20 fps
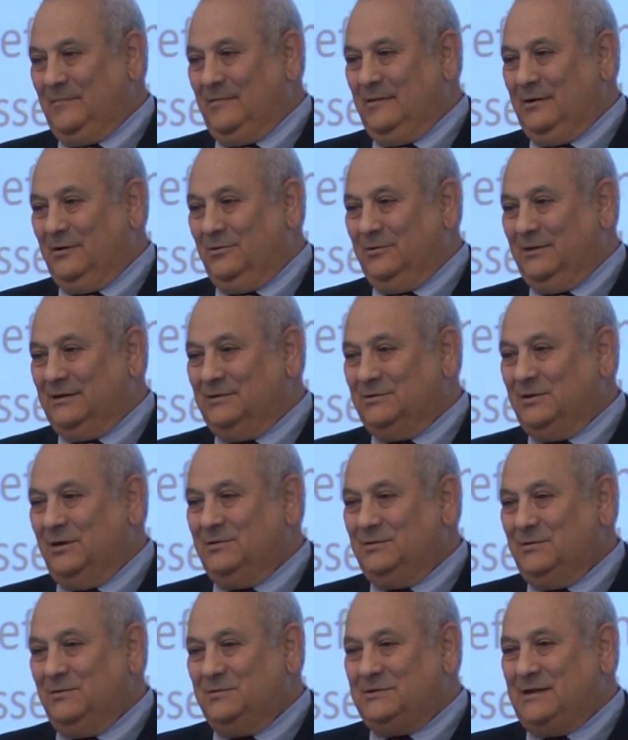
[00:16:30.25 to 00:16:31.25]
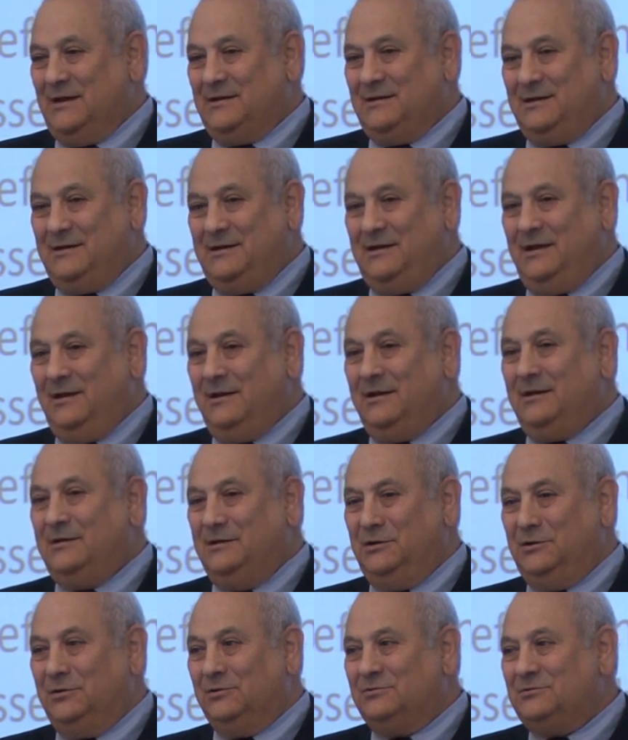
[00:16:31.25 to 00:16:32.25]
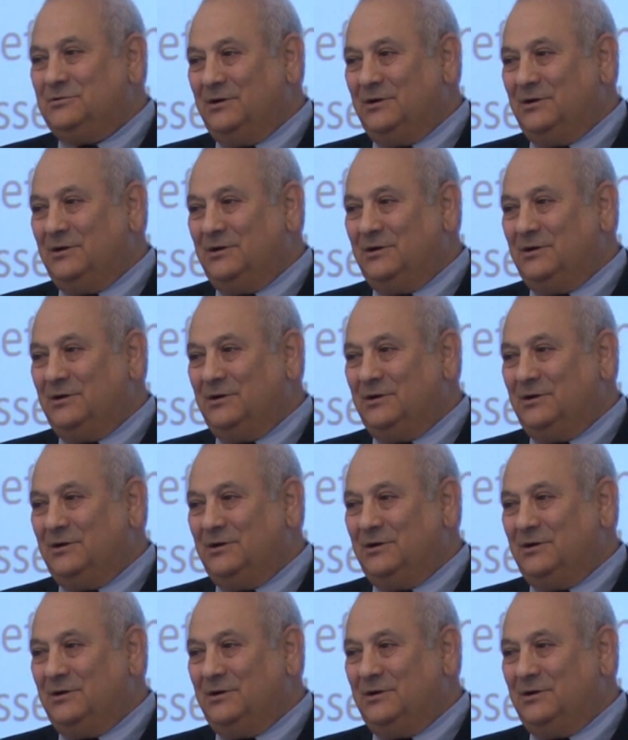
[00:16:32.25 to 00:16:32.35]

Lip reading: You know, and it was like King Canute